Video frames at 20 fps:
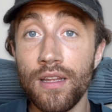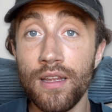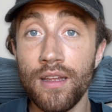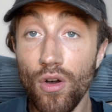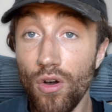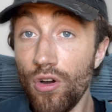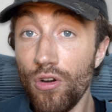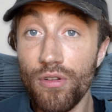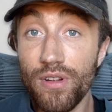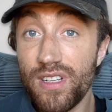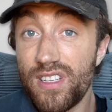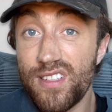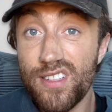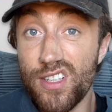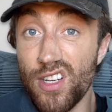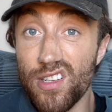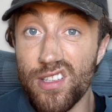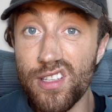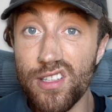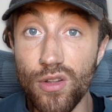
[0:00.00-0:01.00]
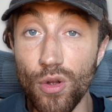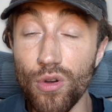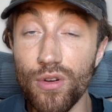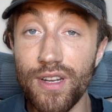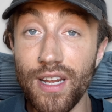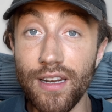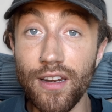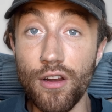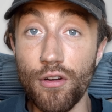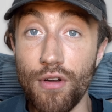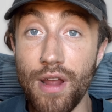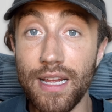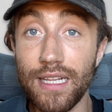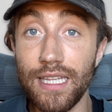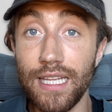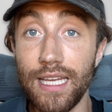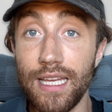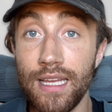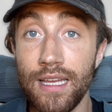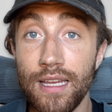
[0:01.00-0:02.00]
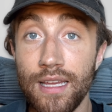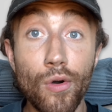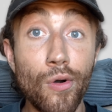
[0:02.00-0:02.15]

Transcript: or it's just stored incorrectly